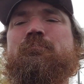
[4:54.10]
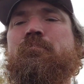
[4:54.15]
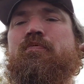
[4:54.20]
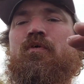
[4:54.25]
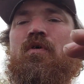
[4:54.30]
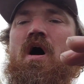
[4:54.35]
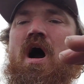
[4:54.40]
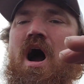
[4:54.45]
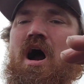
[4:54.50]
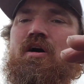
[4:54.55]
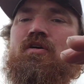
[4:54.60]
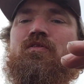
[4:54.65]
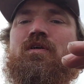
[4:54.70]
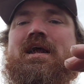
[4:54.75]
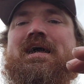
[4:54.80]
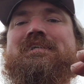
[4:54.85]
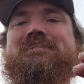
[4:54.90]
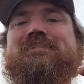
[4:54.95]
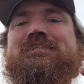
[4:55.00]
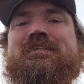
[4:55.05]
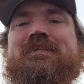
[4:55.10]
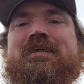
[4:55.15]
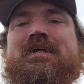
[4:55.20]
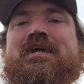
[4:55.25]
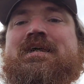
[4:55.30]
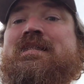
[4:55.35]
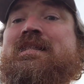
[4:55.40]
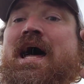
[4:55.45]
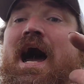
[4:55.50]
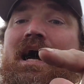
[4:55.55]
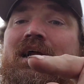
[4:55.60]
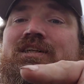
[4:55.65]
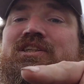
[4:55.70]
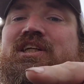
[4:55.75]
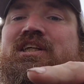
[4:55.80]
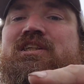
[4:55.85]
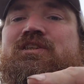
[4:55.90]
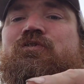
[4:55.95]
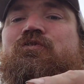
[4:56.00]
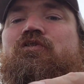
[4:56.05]
progress. Not
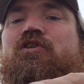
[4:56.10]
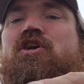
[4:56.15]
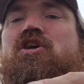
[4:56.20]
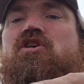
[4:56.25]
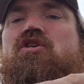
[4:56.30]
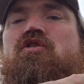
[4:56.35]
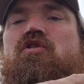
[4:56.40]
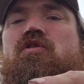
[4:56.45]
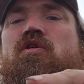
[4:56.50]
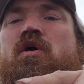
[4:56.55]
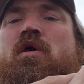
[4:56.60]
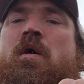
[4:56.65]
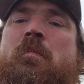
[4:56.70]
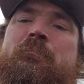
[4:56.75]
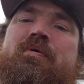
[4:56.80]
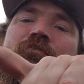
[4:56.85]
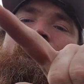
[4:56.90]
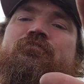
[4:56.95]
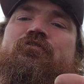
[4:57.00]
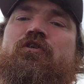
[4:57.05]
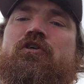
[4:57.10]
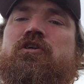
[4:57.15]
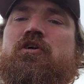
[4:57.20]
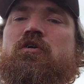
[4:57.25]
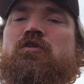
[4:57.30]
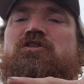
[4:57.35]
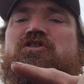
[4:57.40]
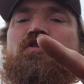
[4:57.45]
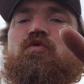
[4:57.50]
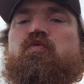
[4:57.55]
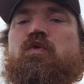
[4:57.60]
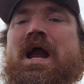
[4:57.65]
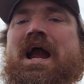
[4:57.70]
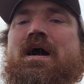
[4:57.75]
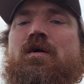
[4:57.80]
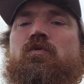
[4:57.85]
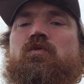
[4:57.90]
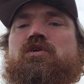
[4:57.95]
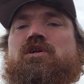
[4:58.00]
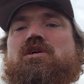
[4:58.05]
just for you, but for those
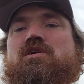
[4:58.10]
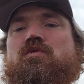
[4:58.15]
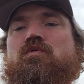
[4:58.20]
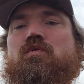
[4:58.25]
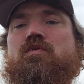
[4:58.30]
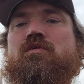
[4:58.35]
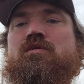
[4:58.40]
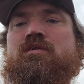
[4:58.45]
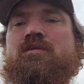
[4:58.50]
around you.